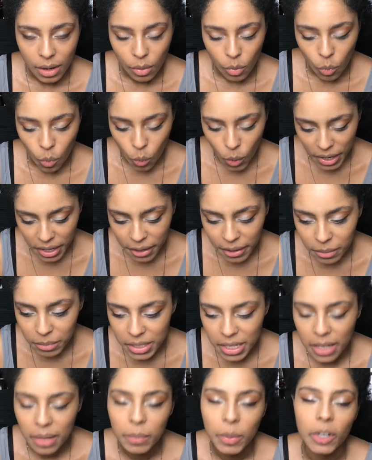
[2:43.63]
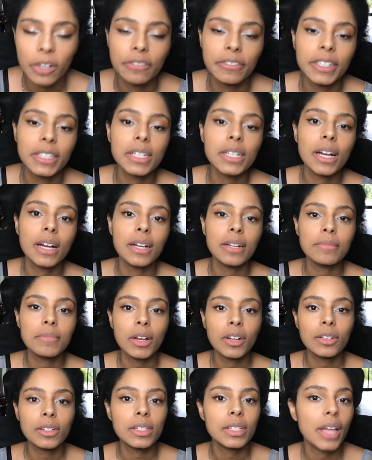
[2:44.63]
When I am saying perfect, I am
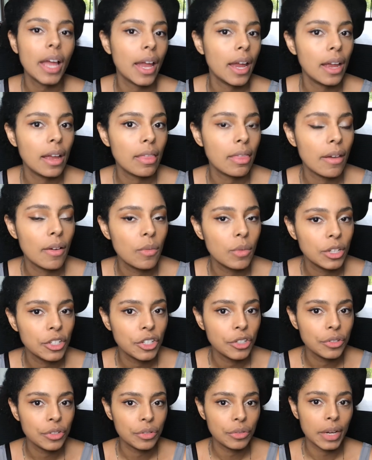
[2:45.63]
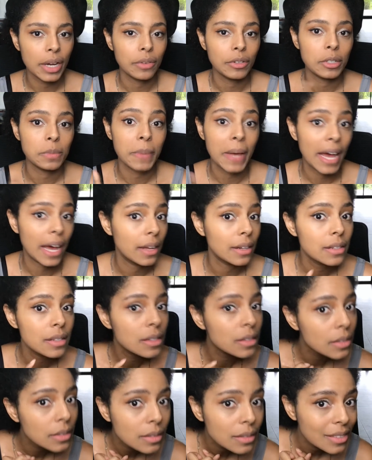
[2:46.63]
not saying that what you do now is bad.
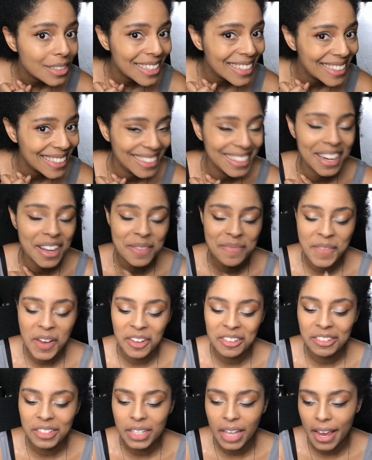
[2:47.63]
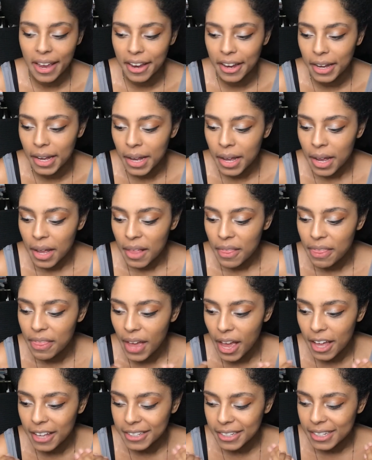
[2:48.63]
I'm not saying
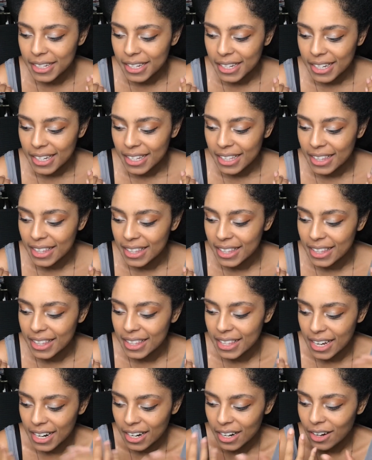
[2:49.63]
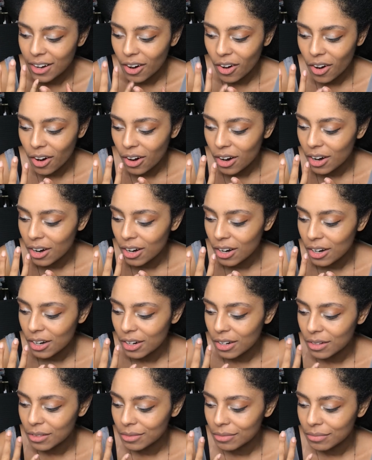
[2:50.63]
that there
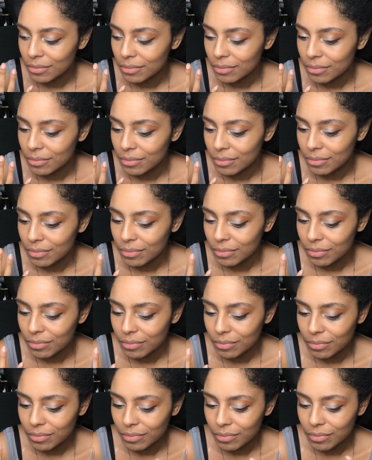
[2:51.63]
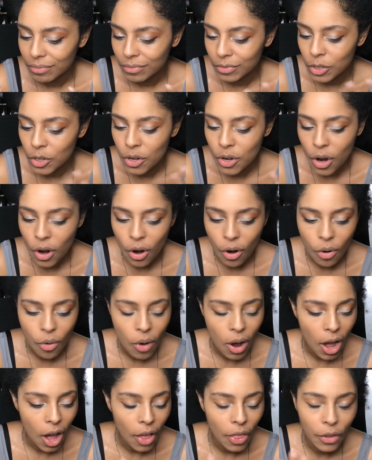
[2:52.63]
are
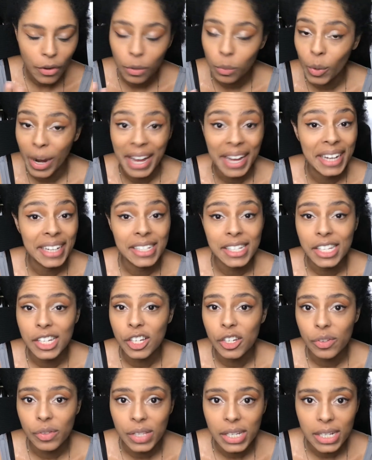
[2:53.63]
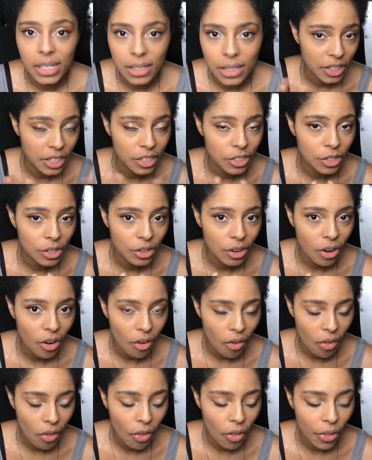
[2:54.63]
no other ways to do this. These are
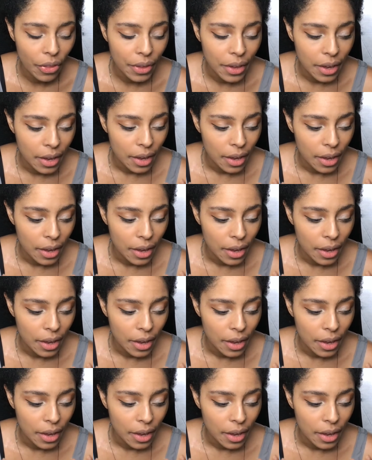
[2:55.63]
all